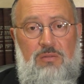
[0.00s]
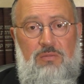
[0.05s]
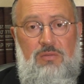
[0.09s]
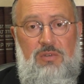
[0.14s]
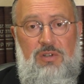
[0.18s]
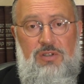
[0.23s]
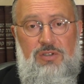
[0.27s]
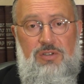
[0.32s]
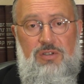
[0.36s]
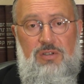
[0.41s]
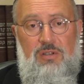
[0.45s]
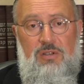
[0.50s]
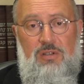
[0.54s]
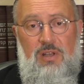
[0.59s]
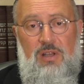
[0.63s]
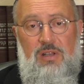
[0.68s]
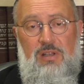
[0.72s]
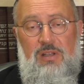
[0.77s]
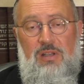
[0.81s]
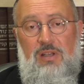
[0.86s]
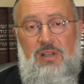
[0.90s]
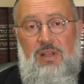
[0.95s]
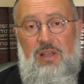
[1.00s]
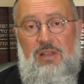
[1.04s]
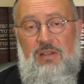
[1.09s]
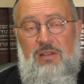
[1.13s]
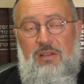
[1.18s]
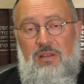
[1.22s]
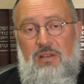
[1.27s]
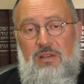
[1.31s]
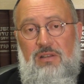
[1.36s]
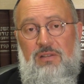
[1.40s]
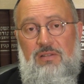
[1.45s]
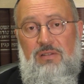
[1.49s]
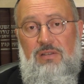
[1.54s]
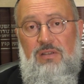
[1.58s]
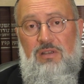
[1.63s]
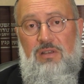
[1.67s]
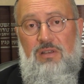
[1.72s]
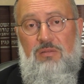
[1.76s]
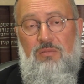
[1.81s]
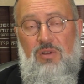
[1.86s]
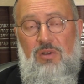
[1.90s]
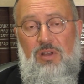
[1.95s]
religion and later
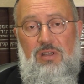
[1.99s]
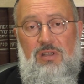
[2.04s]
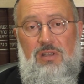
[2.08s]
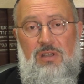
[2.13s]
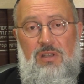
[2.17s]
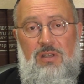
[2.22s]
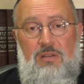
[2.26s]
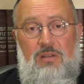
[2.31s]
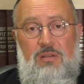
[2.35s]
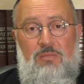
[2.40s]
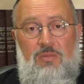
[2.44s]
the uh,